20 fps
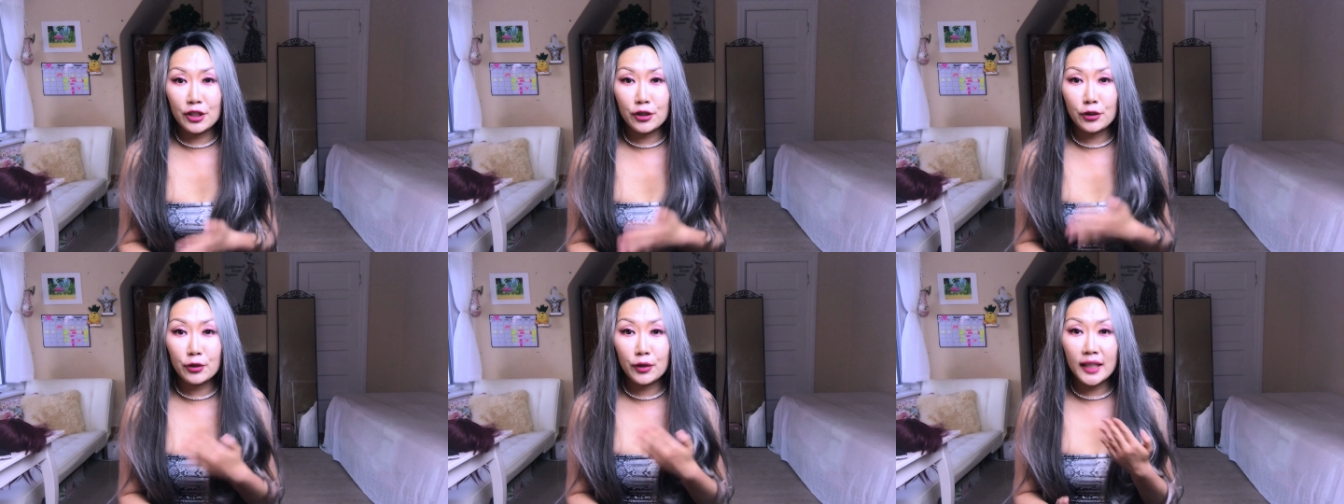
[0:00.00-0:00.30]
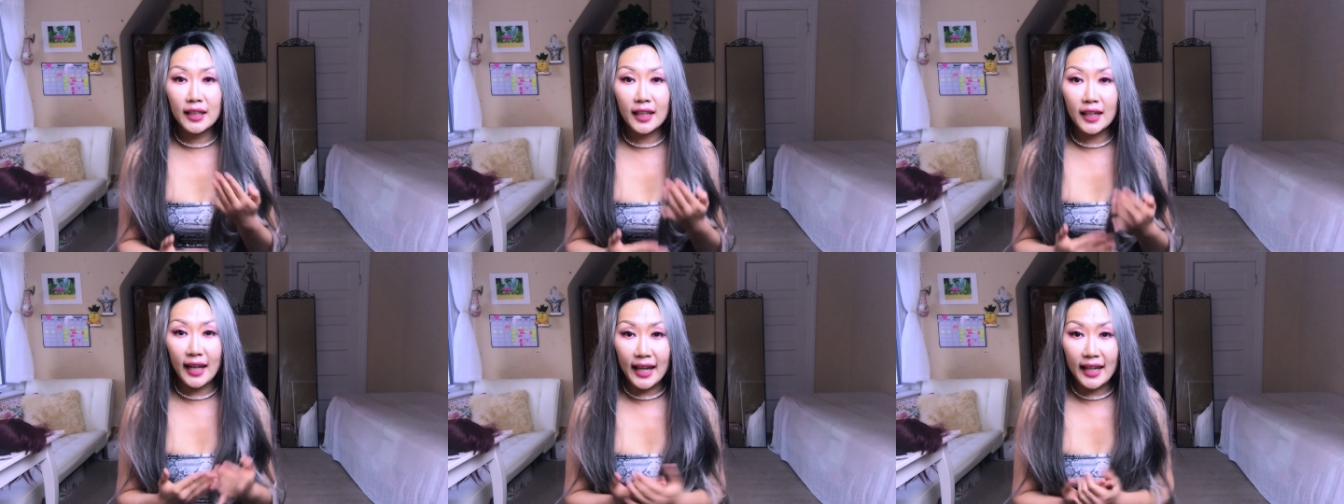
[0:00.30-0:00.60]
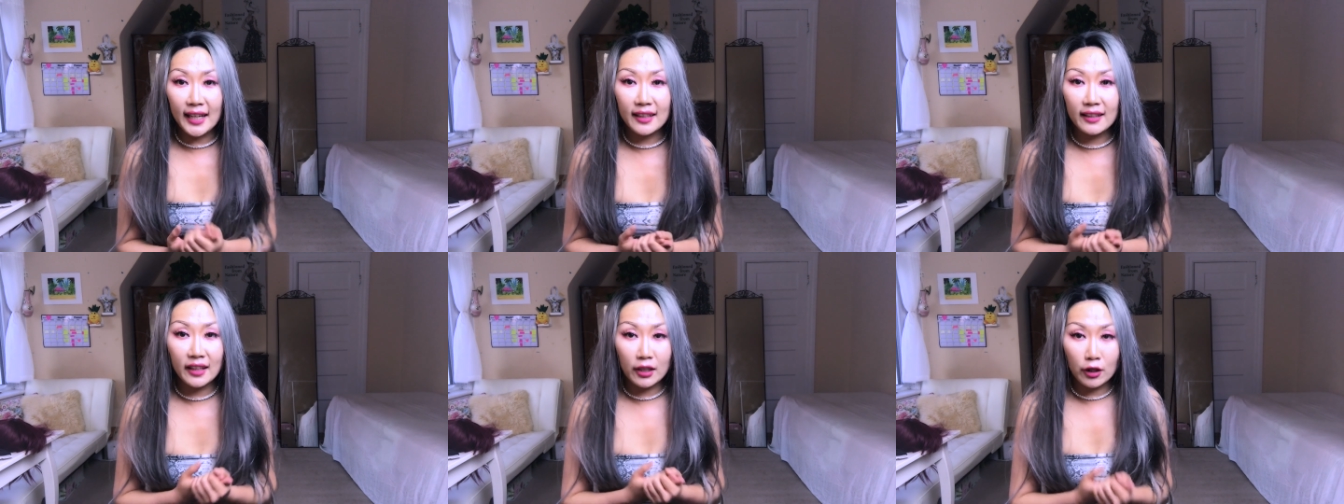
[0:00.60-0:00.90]
you really
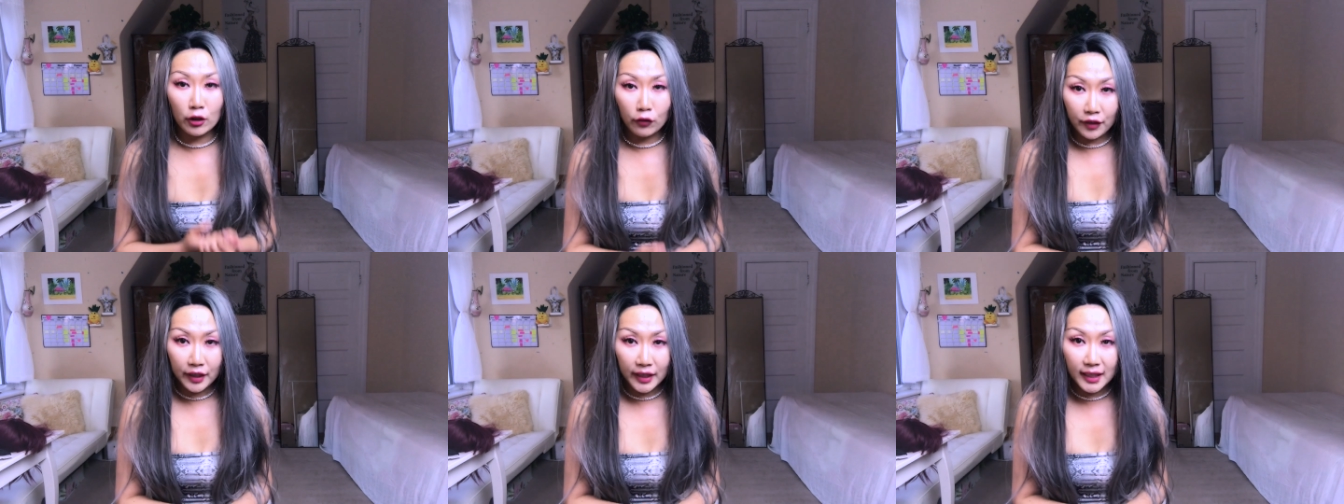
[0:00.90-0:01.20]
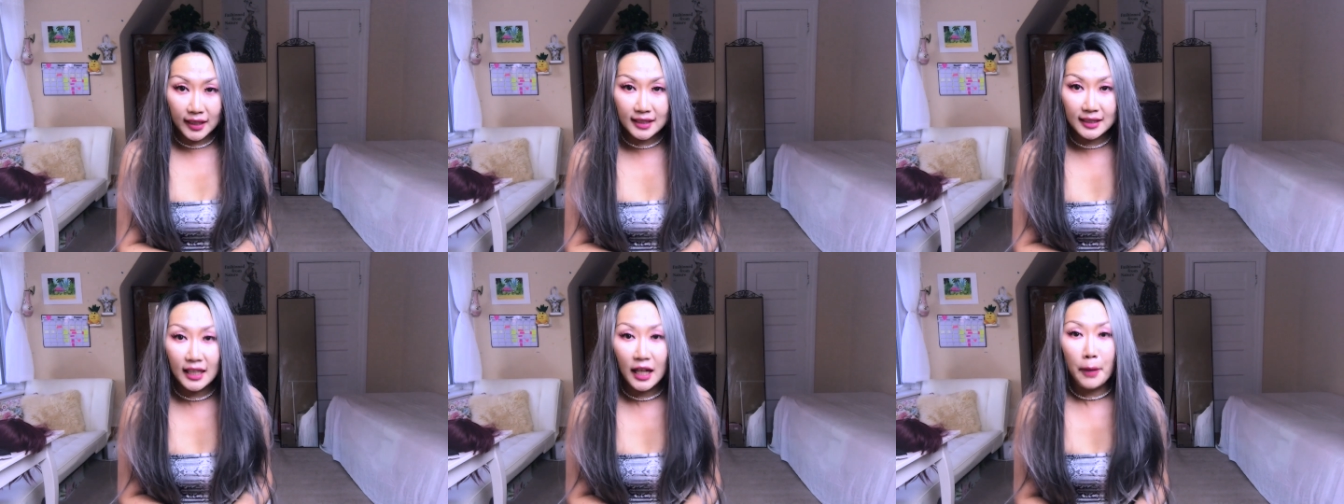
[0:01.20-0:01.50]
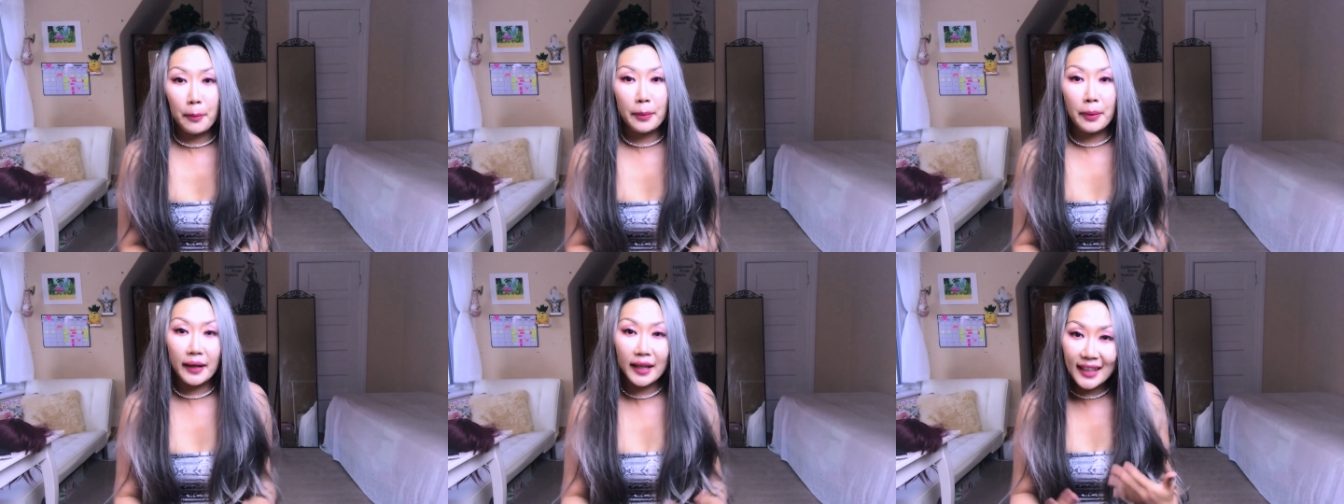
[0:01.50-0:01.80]
like their wigs,
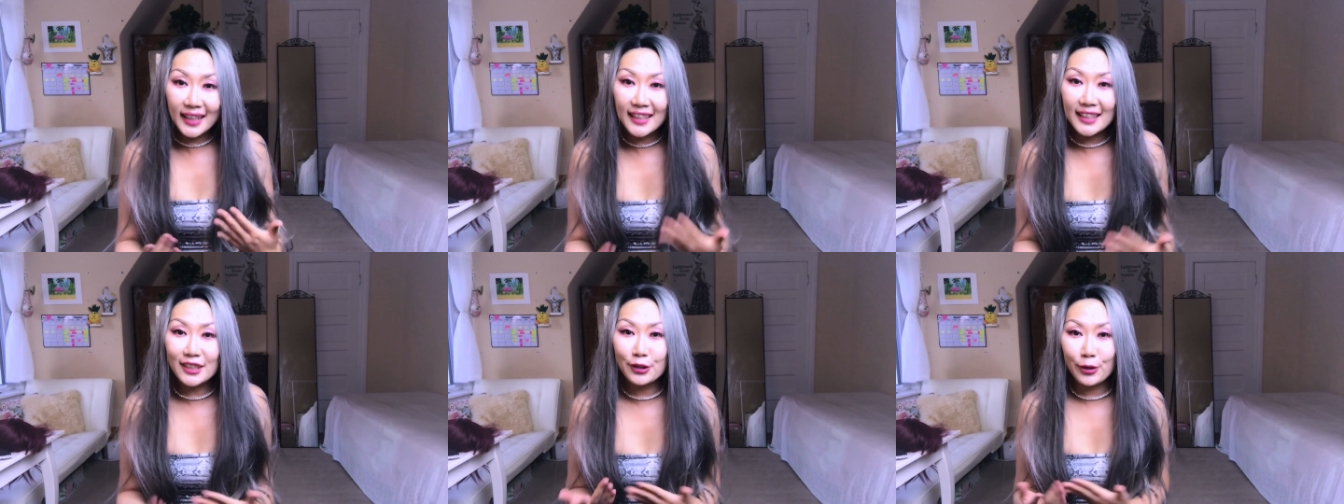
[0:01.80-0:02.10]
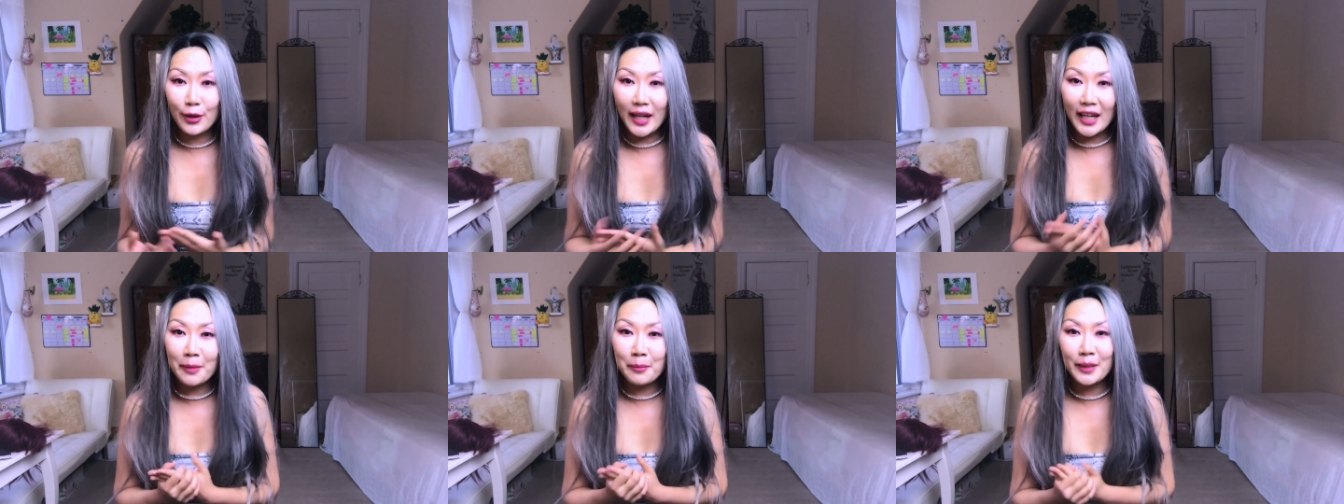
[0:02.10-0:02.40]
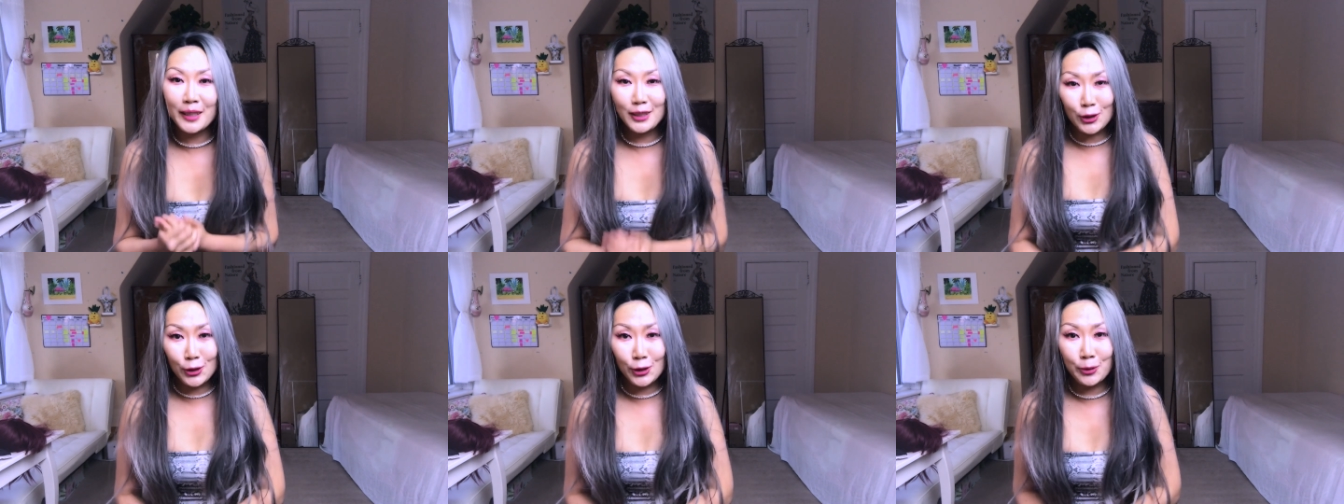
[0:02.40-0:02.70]
please
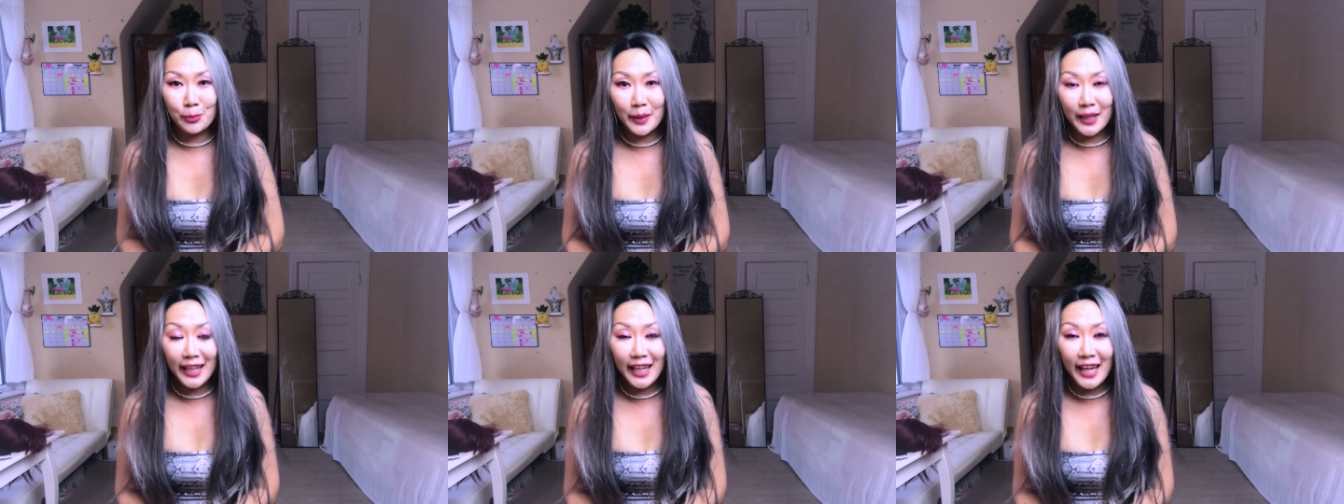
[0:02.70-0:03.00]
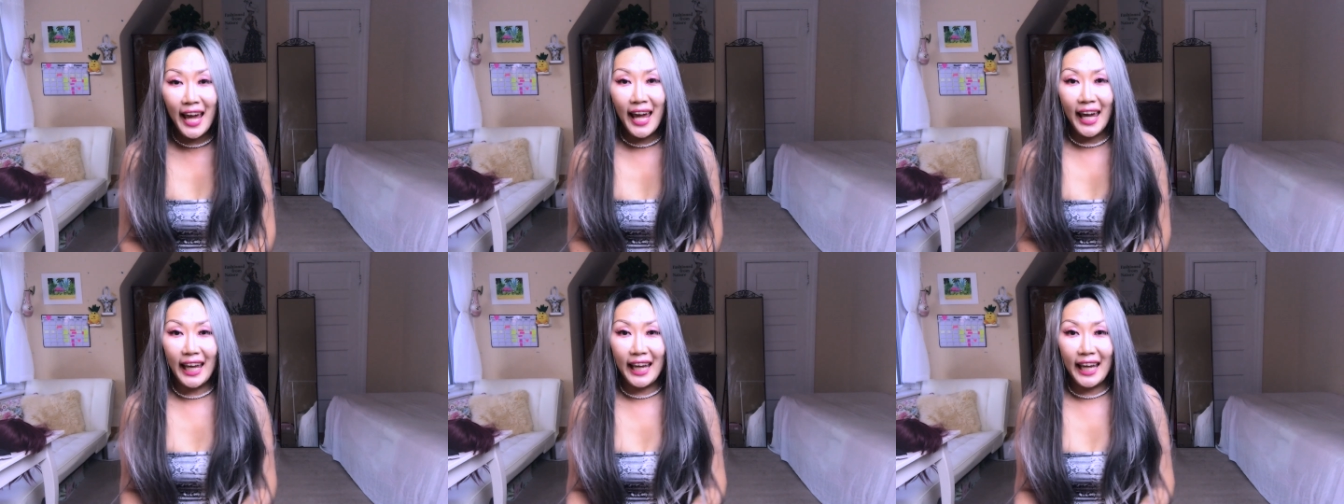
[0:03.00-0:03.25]
recommend to me,